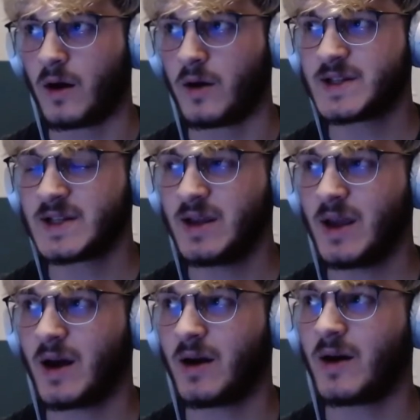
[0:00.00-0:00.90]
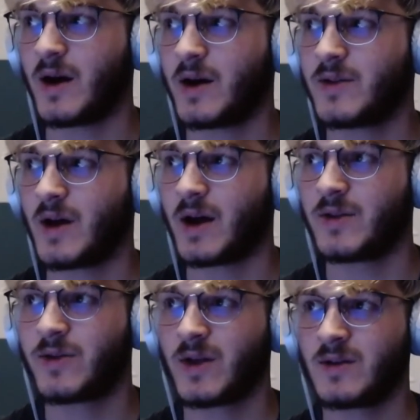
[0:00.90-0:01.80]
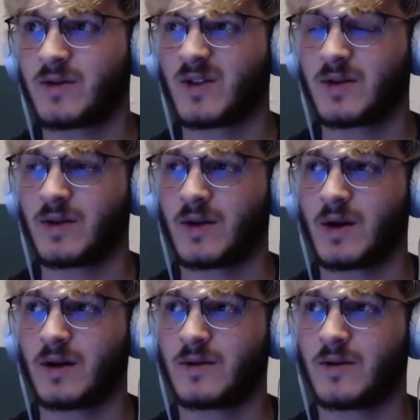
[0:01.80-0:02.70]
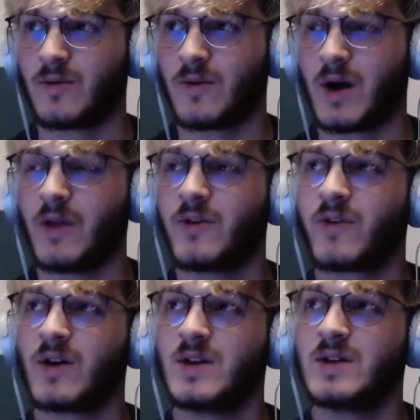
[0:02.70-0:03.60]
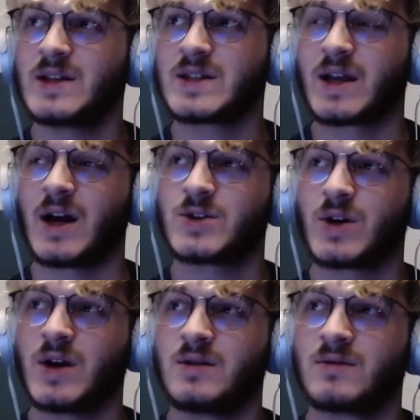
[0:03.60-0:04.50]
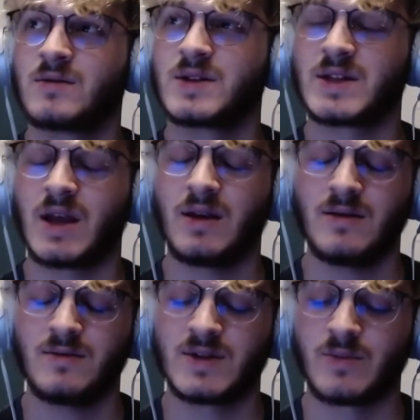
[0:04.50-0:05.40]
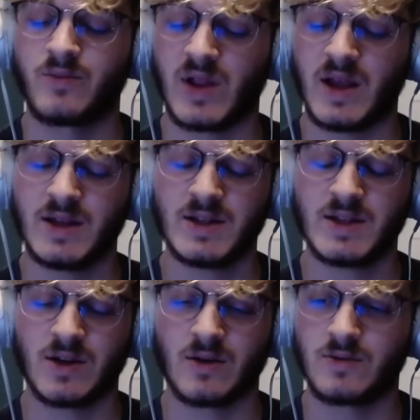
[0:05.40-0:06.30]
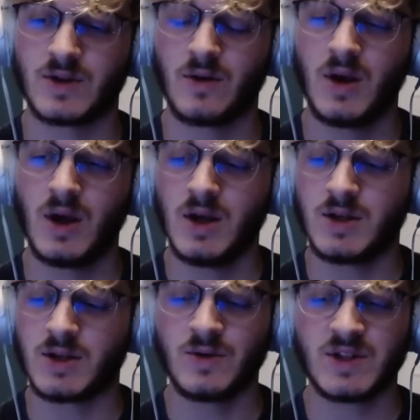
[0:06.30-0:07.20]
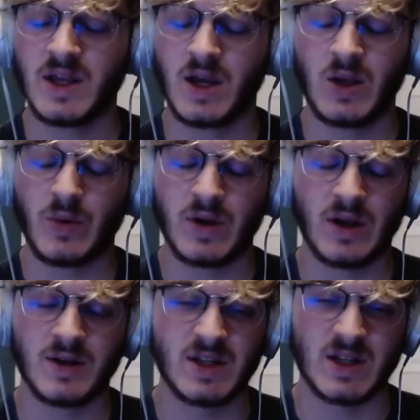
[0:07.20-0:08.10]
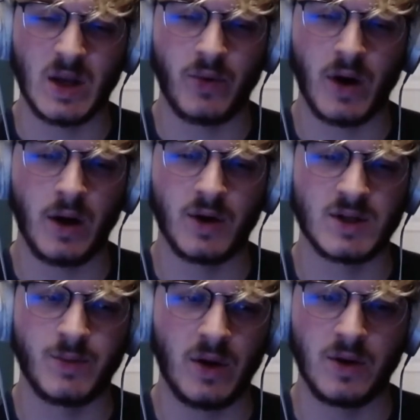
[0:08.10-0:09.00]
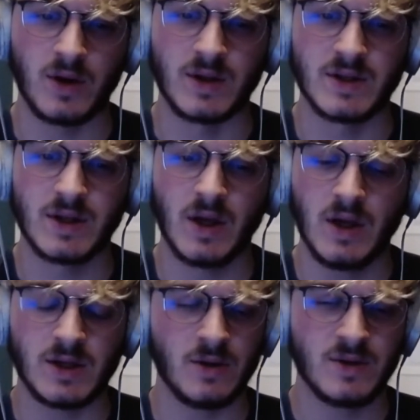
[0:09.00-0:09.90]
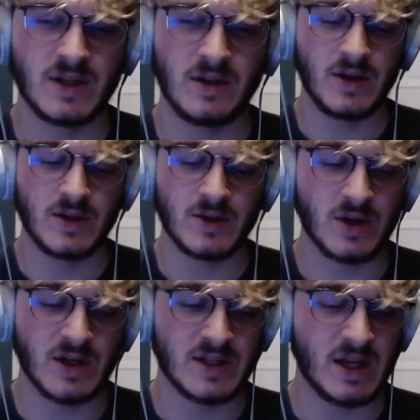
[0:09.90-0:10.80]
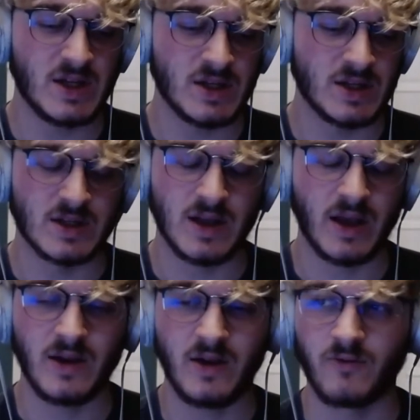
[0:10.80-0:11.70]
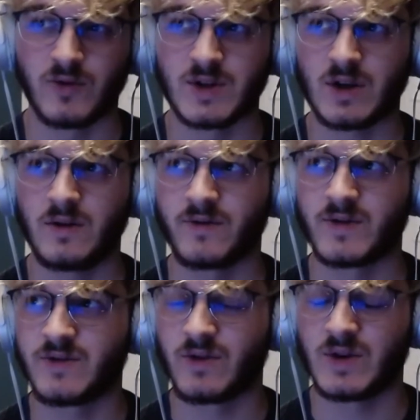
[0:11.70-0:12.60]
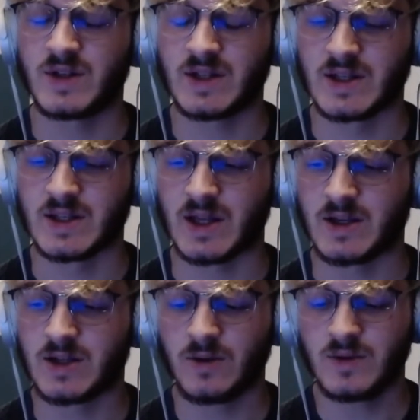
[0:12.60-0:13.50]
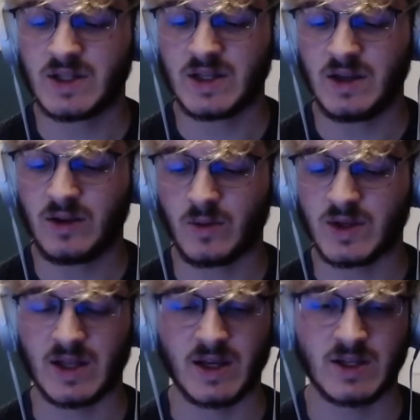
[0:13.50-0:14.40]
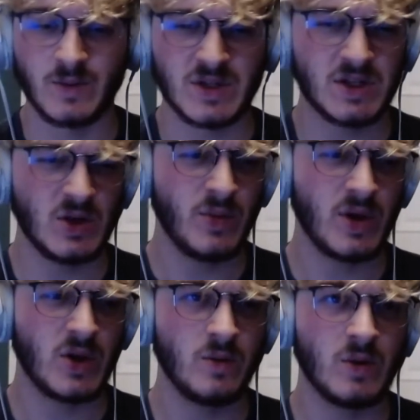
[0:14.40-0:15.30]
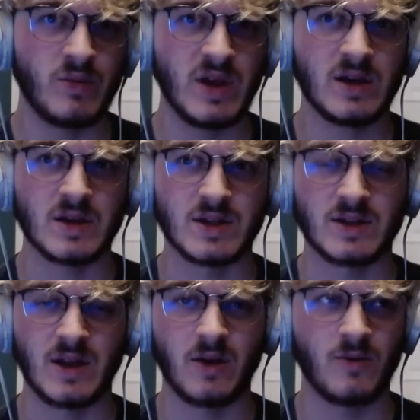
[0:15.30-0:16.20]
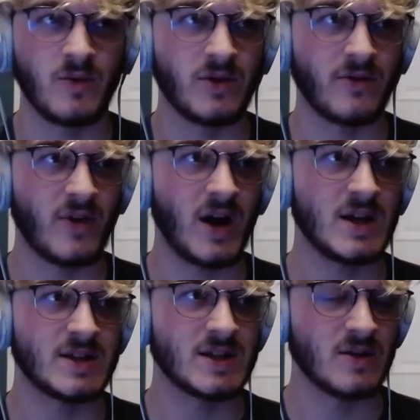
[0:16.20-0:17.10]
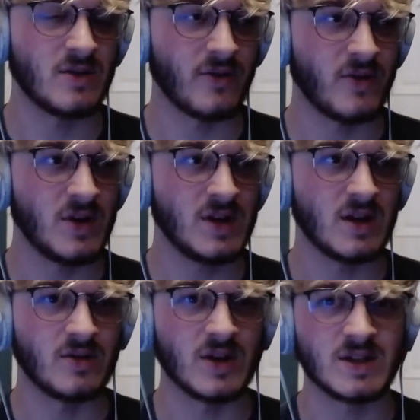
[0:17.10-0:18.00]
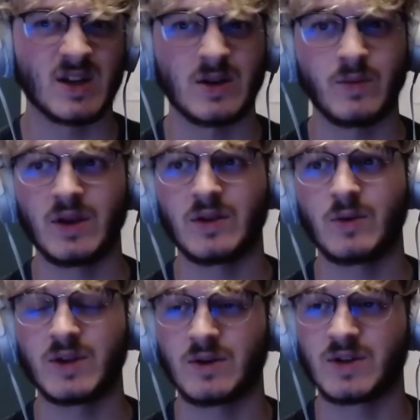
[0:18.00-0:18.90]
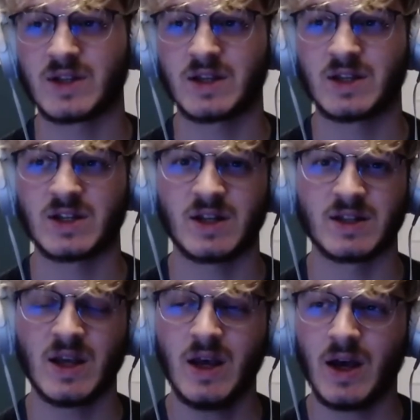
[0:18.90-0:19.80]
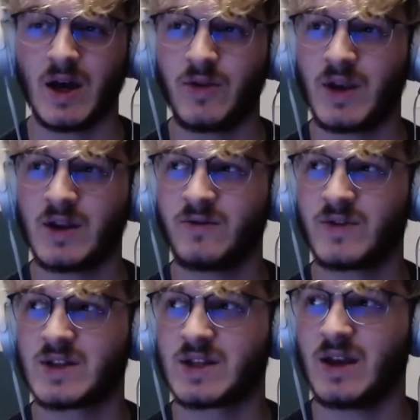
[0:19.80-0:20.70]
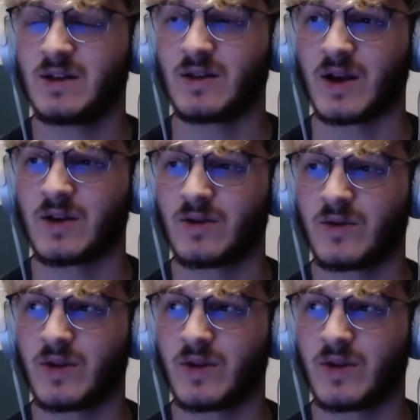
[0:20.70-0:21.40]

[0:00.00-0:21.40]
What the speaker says: Honestly, I think at the very least, like I try and say to players, don't see anybody else's like prior experience. Don't these organizations like Resolve, just for instance, like don't see them as like some superhuman beings, like with the financing and the funding that's going to mean that we don't stand a chance. At the end of the day, like